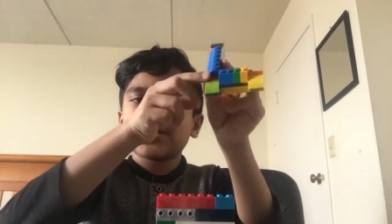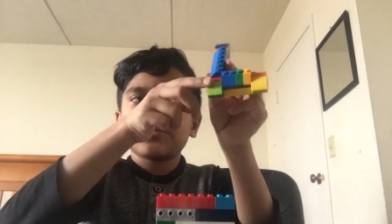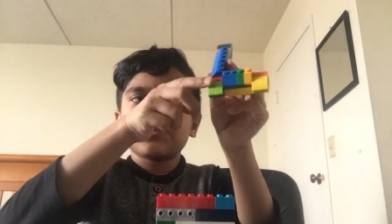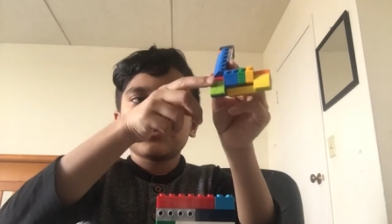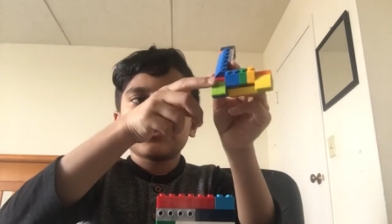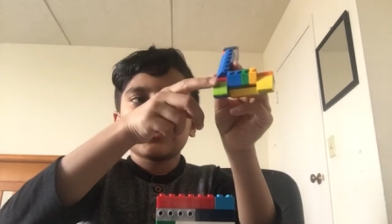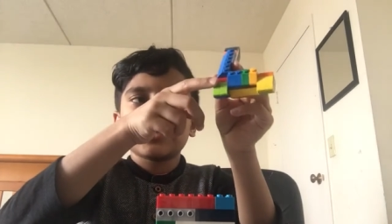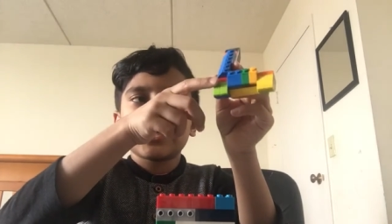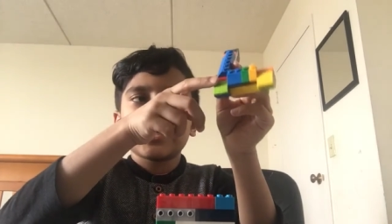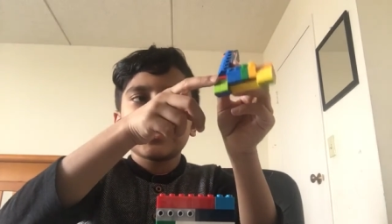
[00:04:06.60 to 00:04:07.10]
other
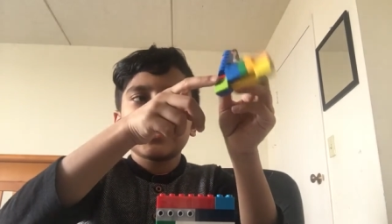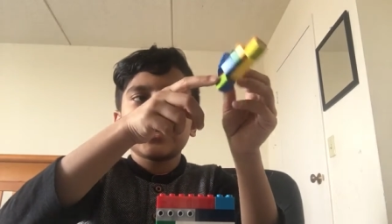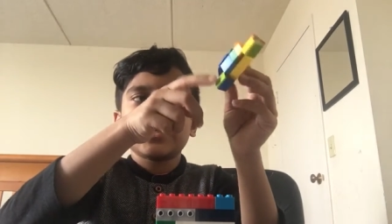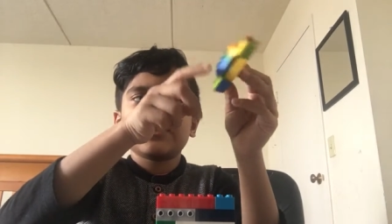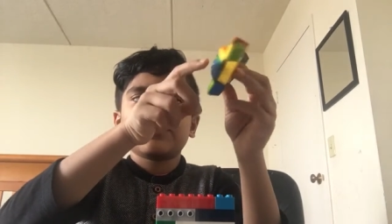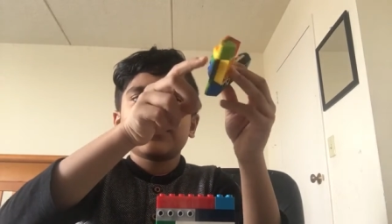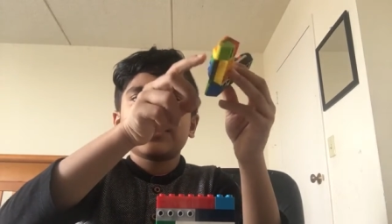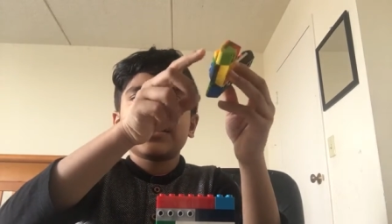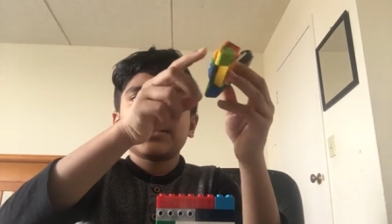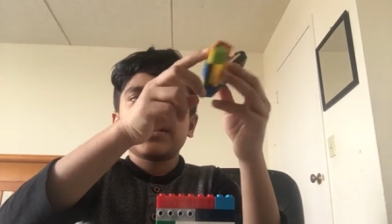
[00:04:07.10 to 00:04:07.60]
side as
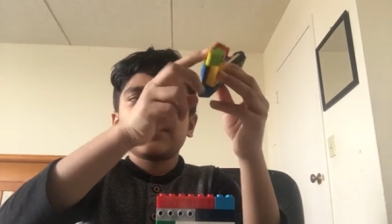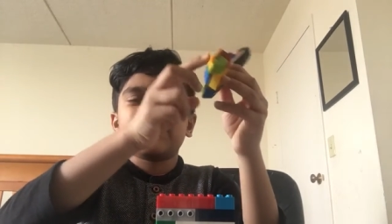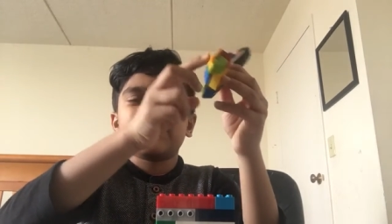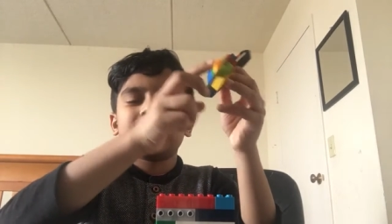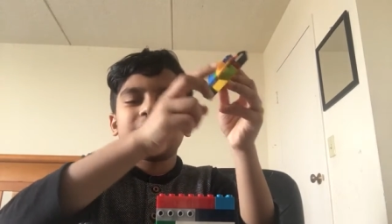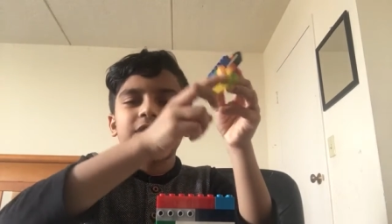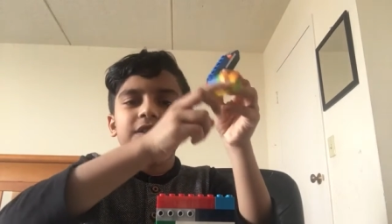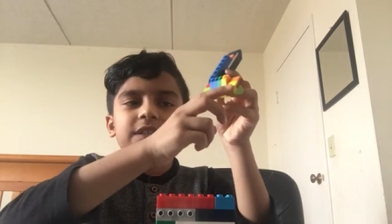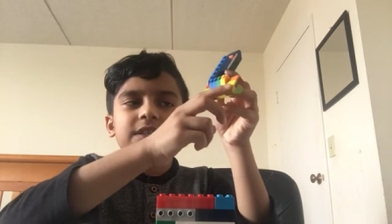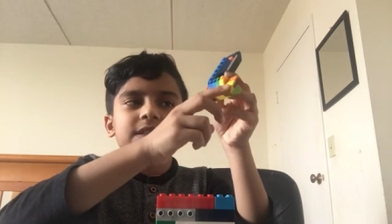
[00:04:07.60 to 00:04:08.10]
we did for
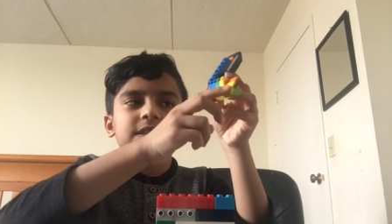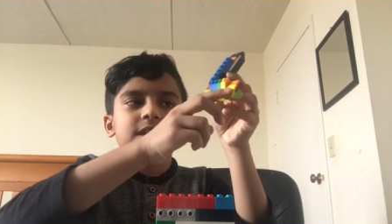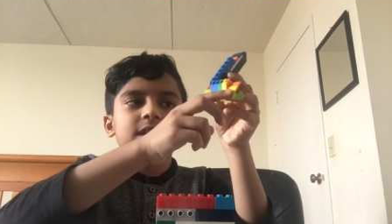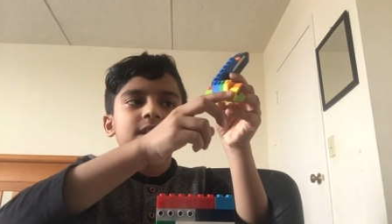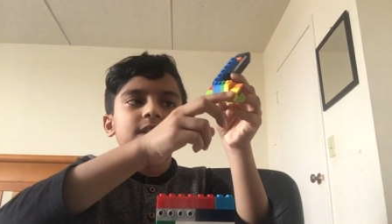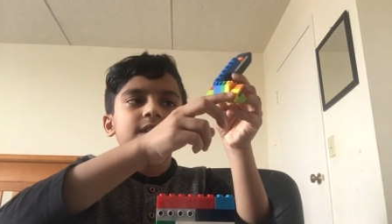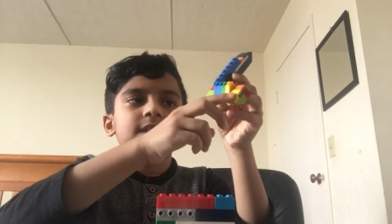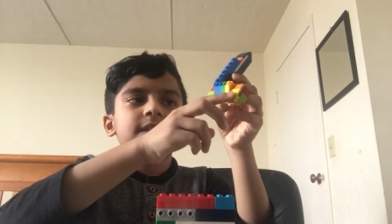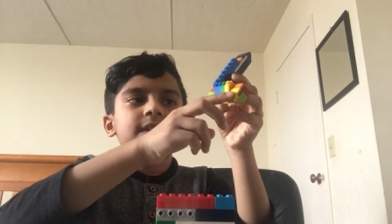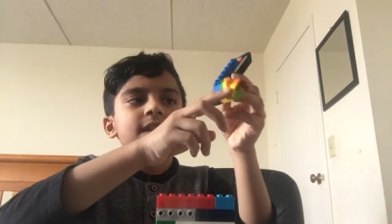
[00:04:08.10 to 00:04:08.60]
this side